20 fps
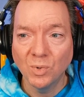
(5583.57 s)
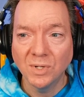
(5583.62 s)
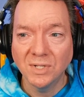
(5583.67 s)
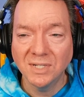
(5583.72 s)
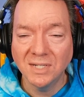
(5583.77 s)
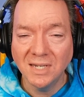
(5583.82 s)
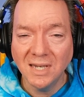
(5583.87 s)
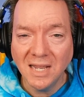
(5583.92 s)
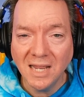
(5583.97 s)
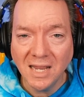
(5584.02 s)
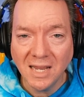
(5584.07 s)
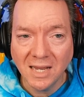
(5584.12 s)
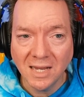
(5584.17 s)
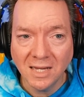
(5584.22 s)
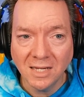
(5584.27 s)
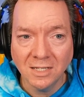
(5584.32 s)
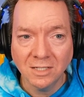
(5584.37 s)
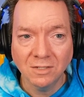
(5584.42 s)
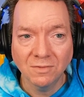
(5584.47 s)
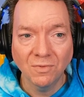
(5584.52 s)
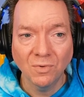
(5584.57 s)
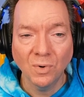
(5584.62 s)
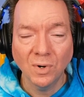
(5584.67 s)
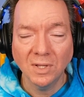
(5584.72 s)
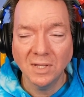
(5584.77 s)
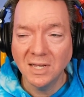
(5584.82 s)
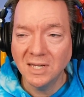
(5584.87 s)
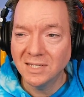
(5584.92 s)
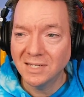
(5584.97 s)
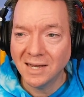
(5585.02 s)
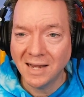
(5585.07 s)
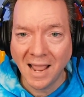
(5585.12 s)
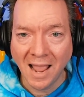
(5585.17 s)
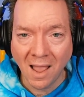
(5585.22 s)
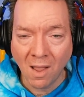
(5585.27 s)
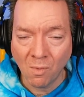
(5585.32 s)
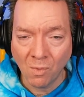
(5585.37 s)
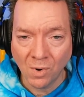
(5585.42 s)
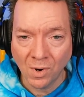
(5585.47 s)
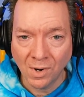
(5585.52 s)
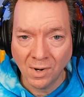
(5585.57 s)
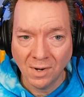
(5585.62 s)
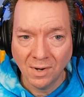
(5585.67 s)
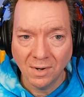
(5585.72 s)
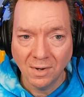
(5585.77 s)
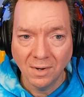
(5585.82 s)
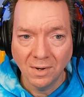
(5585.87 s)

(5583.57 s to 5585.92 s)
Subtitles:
its knees for at least an hour